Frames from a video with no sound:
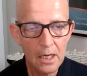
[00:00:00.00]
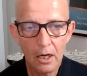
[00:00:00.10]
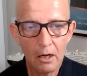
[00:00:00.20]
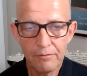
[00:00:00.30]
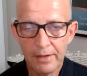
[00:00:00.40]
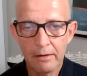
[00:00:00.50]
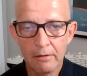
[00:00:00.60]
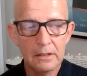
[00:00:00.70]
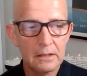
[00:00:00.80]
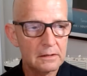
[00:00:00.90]
of their
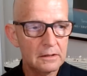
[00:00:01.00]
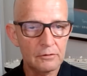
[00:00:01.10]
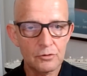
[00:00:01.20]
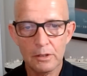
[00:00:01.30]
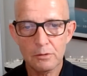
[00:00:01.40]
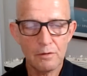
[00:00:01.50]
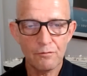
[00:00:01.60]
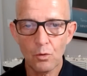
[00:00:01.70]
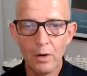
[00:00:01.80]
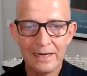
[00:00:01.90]

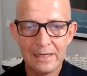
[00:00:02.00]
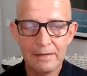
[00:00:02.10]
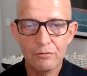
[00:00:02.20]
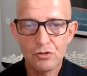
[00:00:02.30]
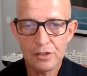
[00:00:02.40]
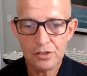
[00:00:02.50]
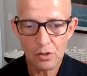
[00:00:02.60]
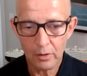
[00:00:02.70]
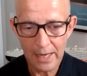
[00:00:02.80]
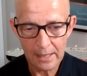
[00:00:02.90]
2024 inventory
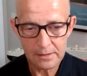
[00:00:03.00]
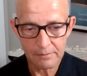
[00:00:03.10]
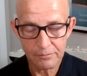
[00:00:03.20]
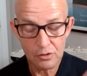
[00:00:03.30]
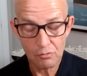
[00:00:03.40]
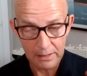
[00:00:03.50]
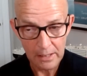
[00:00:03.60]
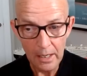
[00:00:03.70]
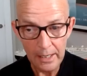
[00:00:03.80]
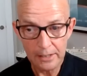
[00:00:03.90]
sold out and stuff. So you're right,
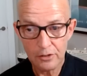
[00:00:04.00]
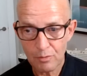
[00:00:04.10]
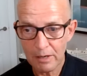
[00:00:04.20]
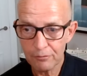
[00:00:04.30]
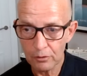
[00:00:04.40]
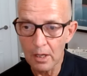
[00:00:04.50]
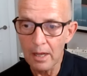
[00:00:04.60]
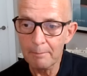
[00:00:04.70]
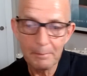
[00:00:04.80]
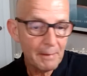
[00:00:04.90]
it is really full.
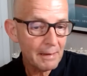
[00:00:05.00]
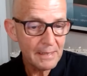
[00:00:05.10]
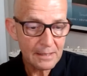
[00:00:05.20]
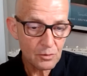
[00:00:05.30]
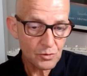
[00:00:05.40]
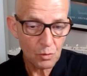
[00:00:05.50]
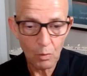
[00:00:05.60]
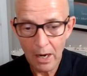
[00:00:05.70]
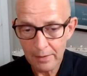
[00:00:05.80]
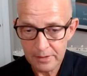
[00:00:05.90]
But maybe that's also
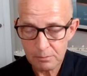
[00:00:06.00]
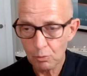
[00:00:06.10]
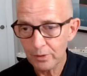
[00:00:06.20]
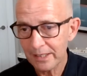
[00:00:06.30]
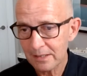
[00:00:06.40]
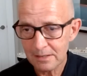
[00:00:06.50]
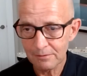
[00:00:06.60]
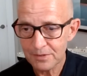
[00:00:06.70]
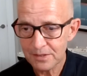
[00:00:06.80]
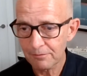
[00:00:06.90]
why there's more negative
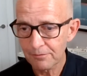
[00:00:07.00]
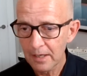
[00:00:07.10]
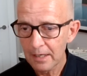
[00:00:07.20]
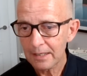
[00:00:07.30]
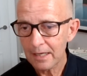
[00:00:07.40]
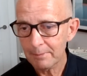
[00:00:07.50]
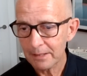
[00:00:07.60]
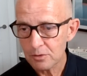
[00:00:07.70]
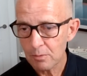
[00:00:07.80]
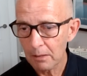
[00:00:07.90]
stuff coming
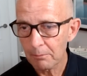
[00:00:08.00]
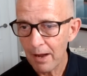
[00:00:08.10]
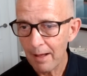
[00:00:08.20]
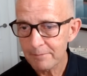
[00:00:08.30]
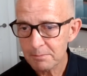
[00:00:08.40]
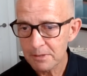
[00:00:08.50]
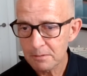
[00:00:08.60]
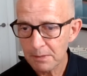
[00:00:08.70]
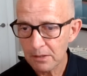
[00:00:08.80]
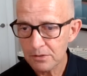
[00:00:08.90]
as well, perhaps, just
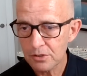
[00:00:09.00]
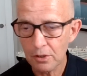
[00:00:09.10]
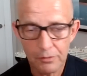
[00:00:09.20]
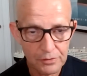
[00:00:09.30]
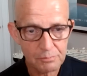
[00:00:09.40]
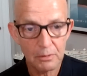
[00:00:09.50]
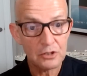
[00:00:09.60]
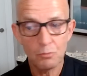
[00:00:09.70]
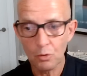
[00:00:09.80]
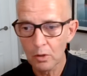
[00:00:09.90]
because there's much
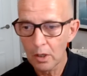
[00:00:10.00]
more